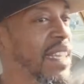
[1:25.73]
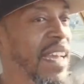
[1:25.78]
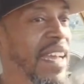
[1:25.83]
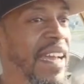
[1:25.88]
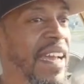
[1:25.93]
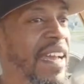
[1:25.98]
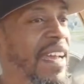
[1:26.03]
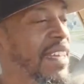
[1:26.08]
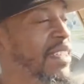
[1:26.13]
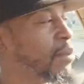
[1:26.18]

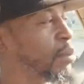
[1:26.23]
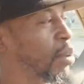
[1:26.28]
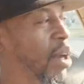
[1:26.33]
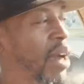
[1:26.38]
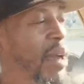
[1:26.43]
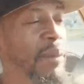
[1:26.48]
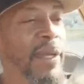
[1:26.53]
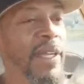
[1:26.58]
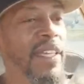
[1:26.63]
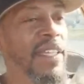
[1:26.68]
has, bro.
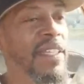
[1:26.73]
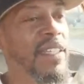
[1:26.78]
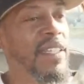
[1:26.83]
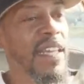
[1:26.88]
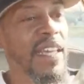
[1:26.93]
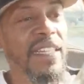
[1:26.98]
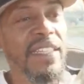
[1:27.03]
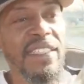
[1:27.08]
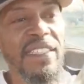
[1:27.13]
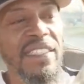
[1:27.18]
I mean,
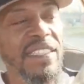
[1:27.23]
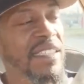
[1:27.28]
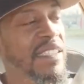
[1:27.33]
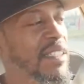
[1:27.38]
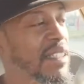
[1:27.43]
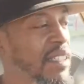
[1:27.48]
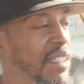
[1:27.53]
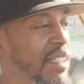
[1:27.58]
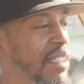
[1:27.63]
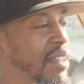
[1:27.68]
like just
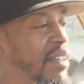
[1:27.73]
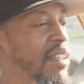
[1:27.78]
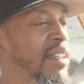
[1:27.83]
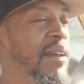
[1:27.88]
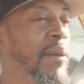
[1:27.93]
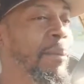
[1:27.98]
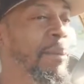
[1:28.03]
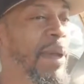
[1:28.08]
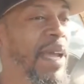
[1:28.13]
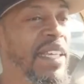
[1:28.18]

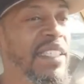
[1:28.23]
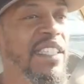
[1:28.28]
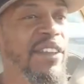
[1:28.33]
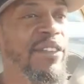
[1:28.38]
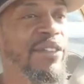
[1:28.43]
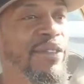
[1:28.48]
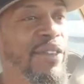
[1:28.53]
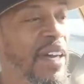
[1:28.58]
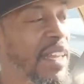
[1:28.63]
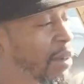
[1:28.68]
the basic
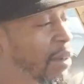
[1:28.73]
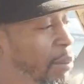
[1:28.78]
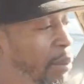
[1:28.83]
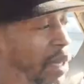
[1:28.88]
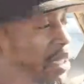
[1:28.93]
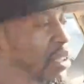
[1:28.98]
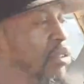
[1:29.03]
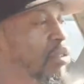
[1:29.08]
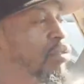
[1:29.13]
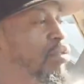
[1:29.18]

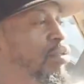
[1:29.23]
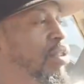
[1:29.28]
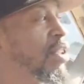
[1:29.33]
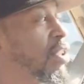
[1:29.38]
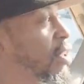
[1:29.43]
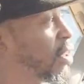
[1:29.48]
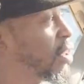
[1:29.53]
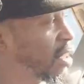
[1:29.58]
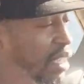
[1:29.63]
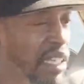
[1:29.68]
fundamentals,
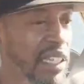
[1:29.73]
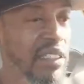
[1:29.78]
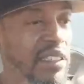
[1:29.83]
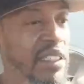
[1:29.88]
the skill